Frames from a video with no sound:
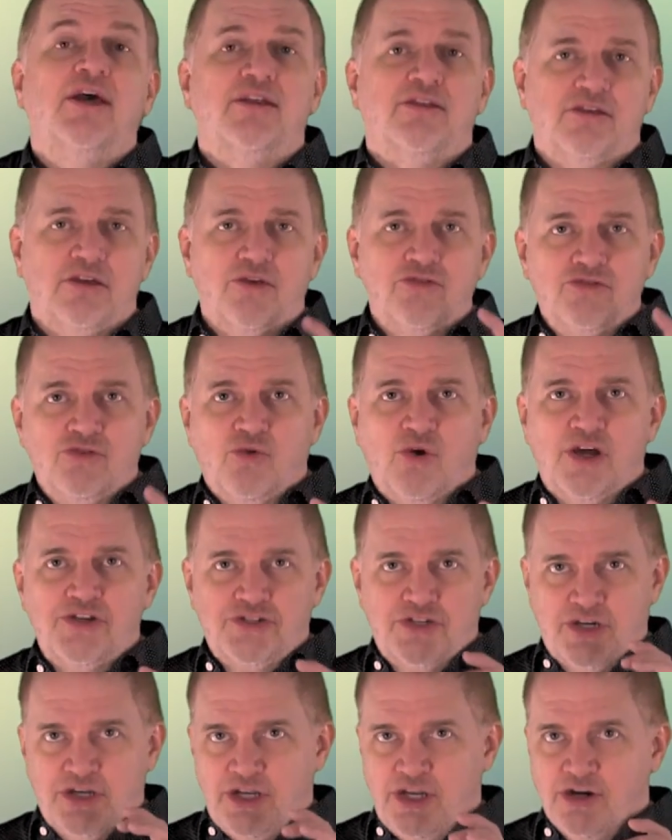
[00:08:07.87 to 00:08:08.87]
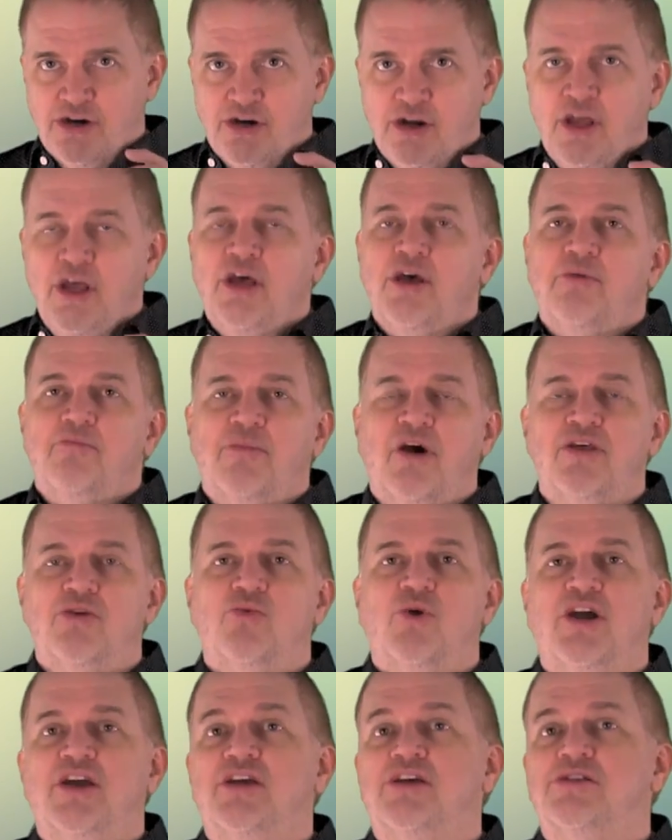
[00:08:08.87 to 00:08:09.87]
The other question here, by the
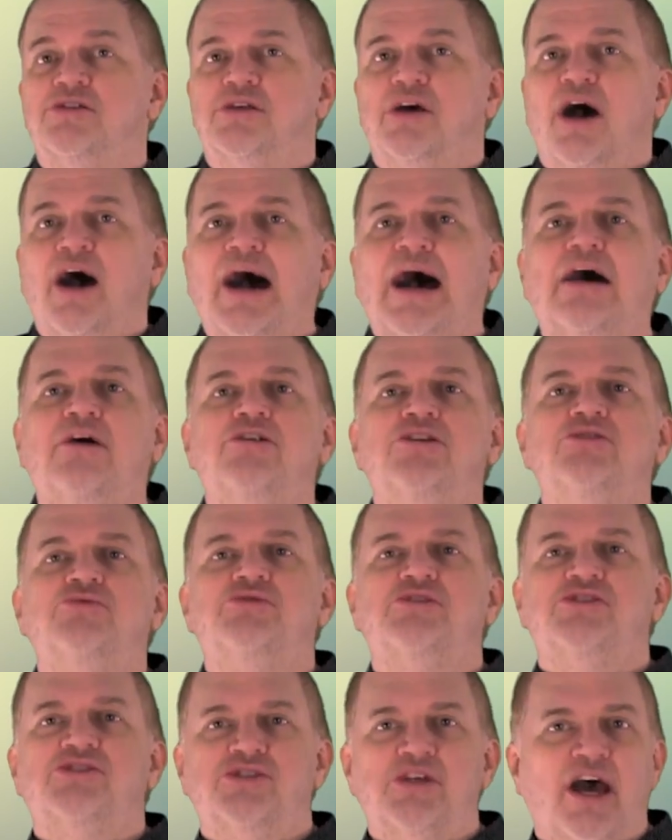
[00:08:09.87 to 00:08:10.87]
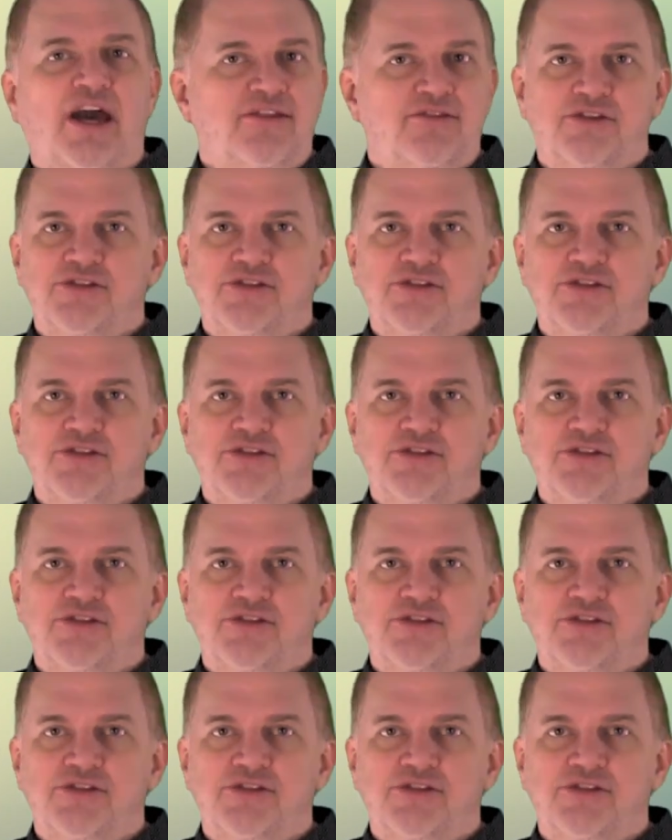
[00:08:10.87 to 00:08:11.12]
way, is how do you decide?